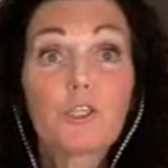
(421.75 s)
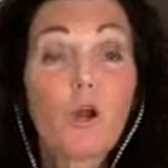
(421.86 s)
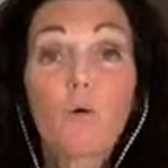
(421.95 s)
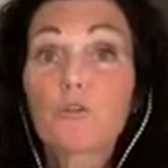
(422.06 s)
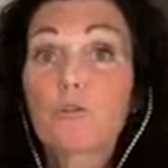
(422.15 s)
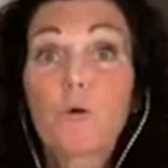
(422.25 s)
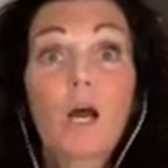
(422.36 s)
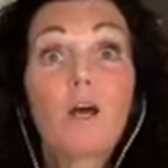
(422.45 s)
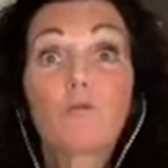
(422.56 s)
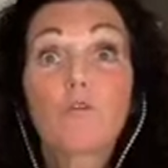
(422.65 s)
you go to a
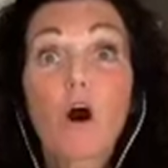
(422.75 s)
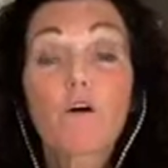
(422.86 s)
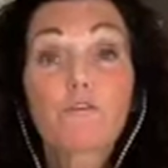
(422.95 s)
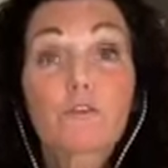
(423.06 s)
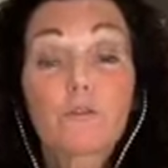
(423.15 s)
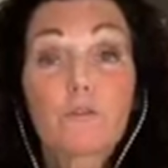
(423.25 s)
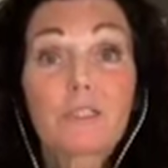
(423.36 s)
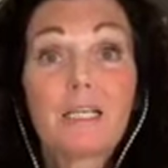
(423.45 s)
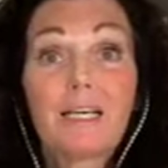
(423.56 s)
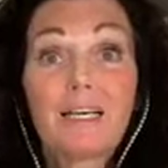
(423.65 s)
raw fruit,
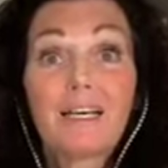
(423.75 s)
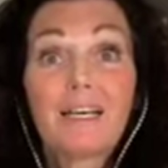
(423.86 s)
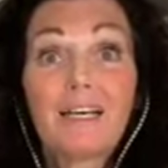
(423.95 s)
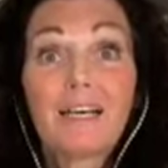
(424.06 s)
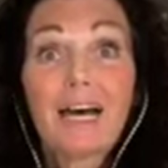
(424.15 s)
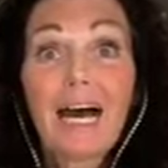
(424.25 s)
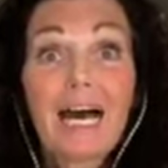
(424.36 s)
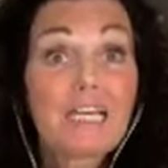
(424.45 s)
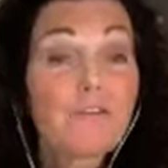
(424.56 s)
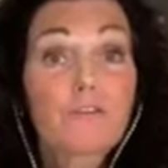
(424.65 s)

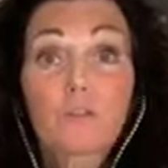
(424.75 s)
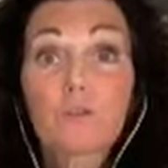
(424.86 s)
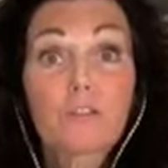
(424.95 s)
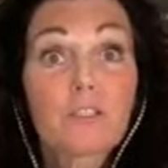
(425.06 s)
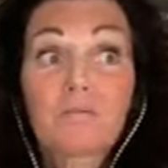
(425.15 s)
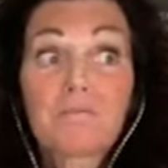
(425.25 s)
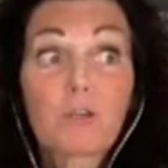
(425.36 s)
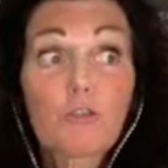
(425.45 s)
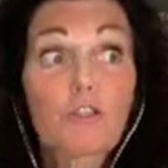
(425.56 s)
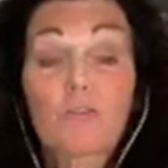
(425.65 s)
high fruit,
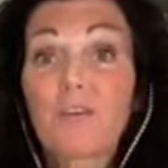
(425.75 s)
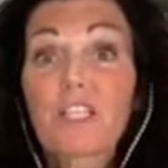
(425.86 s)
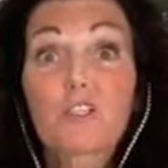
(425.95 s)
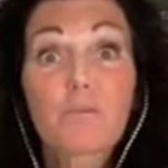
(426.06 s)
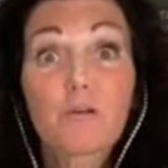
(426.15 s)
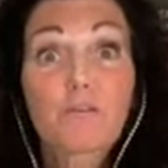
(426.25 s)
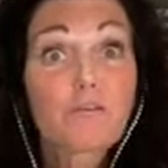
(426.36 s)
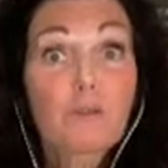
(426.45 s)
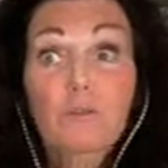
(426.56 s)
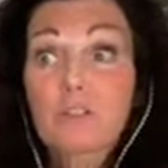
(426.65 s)
or just vegetable
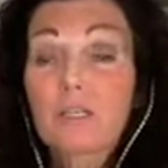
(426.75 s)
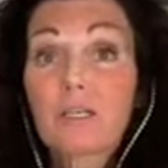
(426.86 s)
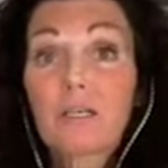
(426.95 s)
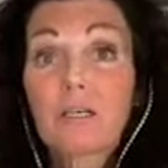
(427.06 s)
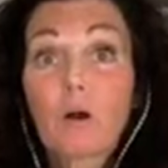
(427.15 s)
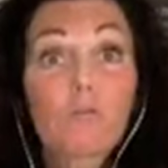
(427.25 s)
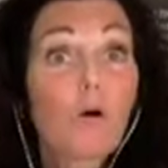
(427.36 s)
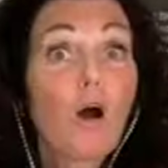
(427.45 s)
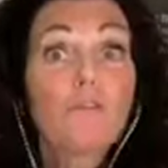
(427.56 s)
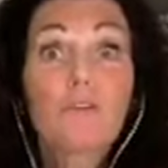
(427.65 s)
fruit, or
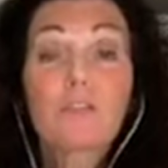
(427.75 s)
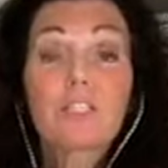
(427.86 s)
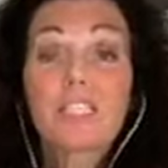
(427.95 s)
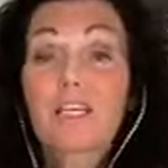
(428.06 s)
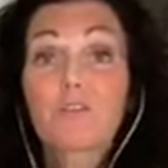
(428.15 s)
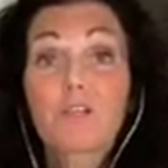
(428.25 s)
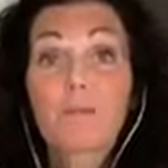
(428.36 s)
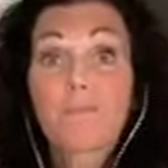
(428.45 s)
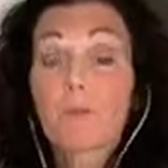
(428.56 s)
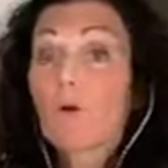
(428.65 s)
raw food in
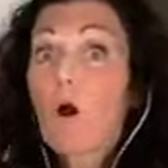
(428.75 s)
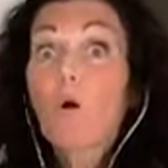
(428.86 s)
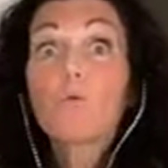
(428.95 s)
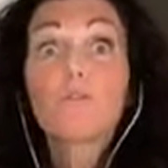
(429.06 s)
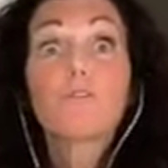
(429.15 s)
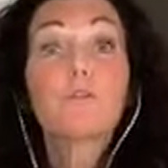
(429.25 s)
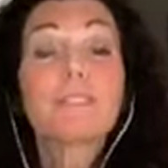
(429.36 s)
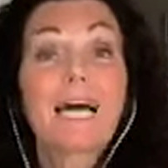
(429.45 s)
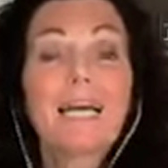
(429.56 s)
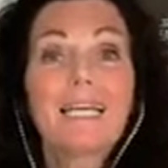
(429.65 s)
general, or whole food
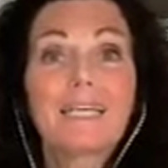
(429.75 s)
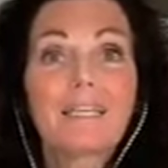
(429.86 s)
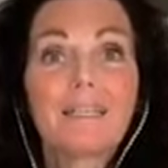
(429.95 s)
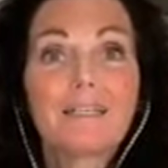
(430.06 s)
diet.